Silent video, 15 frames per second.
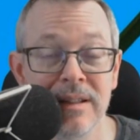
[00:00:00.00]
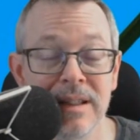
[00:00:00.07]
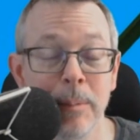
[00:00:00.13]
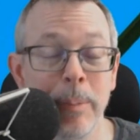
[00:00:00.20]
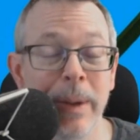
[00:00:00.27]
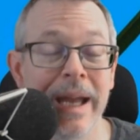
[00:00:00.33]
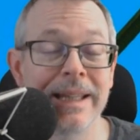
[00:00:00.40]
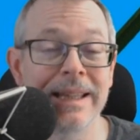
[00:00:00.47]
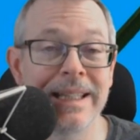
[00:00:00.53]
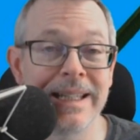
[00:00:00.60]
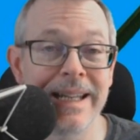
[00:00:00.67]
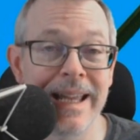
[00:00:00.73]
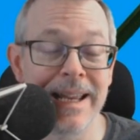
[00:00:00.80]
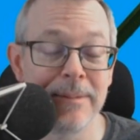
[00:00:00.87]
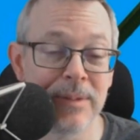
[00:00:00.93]
The badly
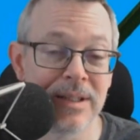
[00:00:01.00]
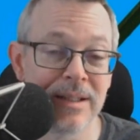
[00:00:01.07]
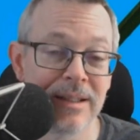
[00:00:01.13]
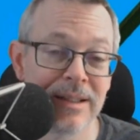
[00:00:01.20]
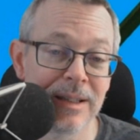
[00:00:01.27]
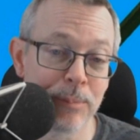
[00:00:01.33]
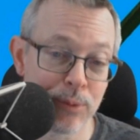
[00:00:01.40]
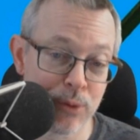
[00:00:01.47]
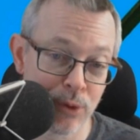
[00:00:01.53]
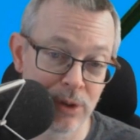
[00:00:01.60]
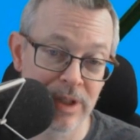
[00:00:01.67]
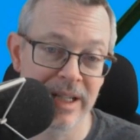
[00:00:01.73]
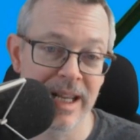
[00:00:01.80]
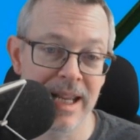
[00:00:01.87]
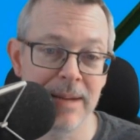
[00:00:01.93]
named. The
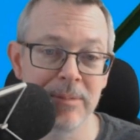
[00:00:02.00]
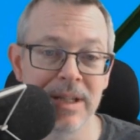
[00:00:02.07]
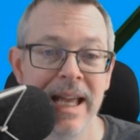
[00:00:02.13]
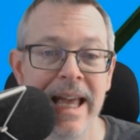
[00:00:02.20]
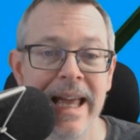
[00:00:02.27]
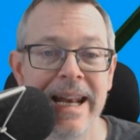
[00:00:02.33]
poorly named.